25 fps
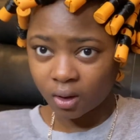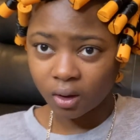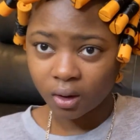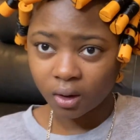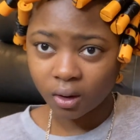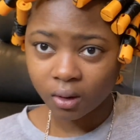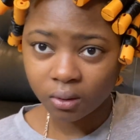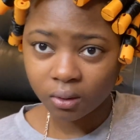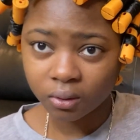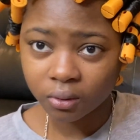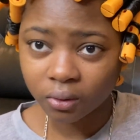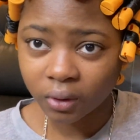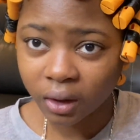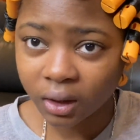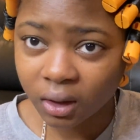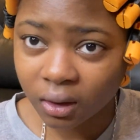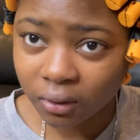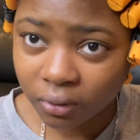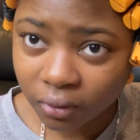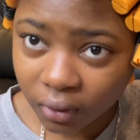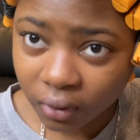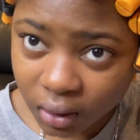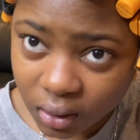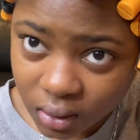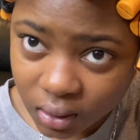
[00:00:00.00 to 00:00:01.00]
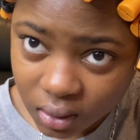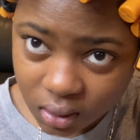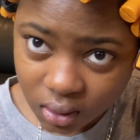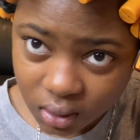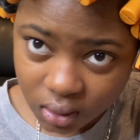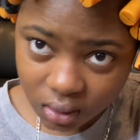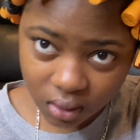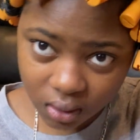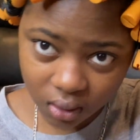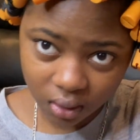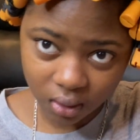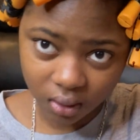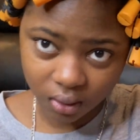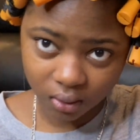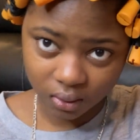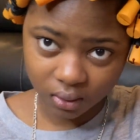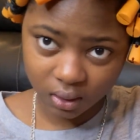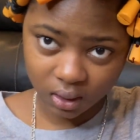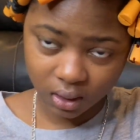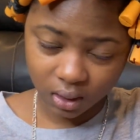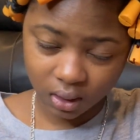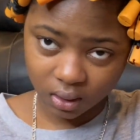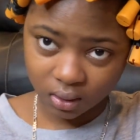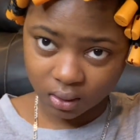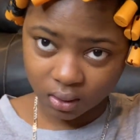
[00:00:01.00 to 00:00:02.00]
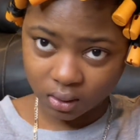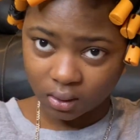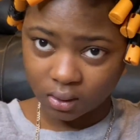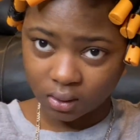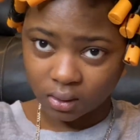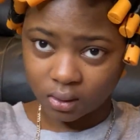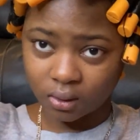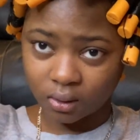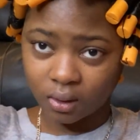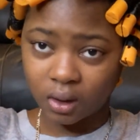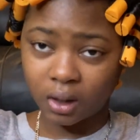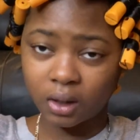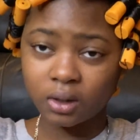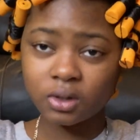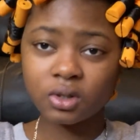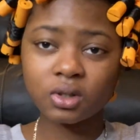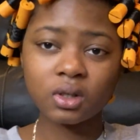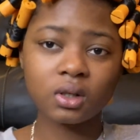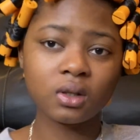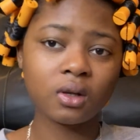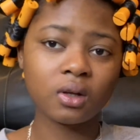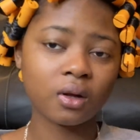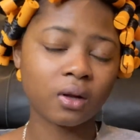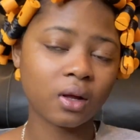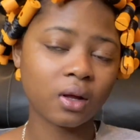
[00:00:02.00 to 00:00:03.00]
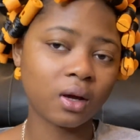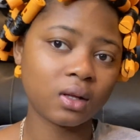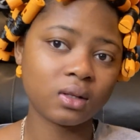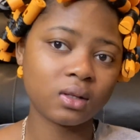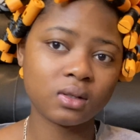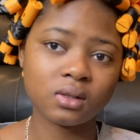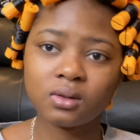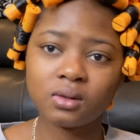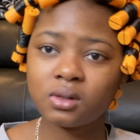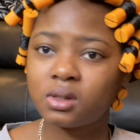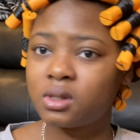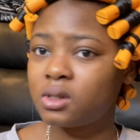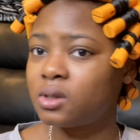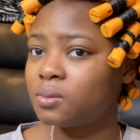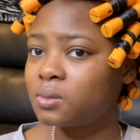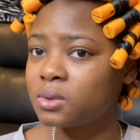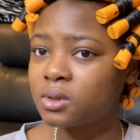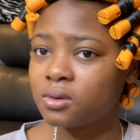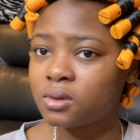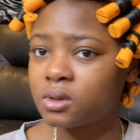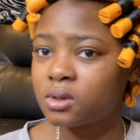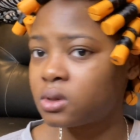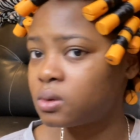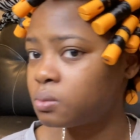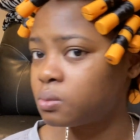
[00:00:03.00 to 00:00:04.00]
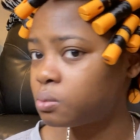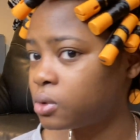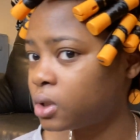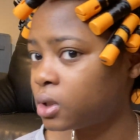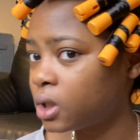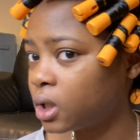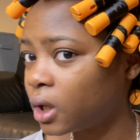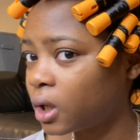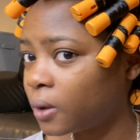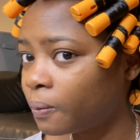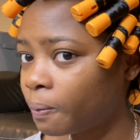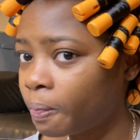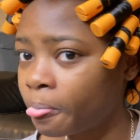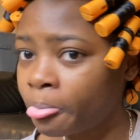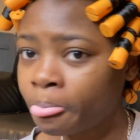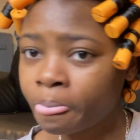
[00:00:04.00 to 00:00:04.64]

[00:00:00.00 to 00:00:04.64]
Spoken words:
alrighty friends. Okay, so actually no, that seems pretty good.